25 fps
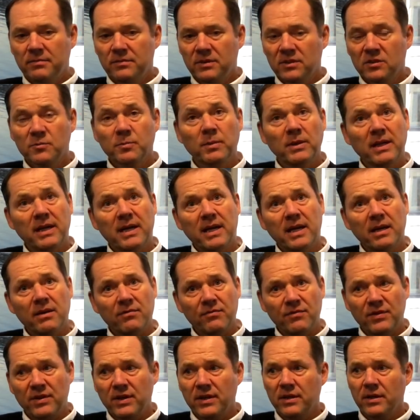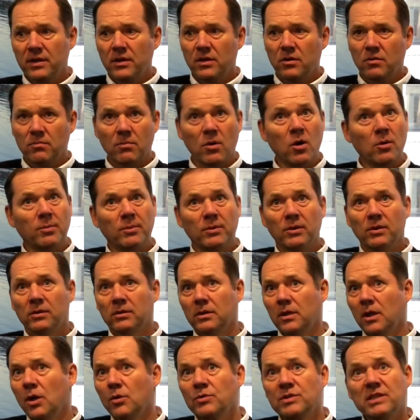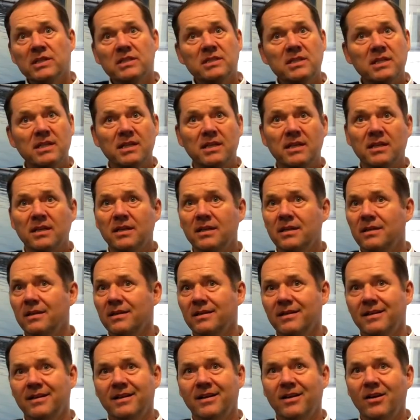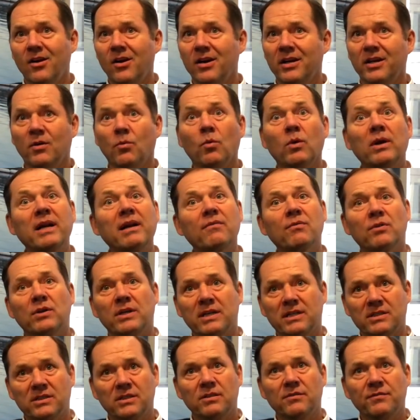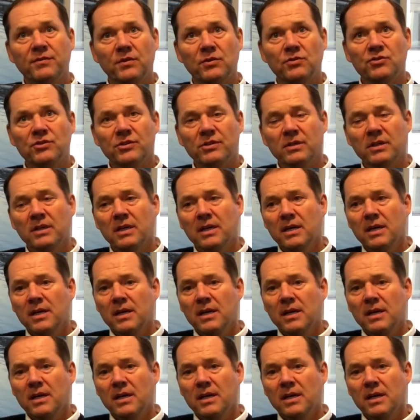display, video, mobile, OTT, audio, whatever it is in the future.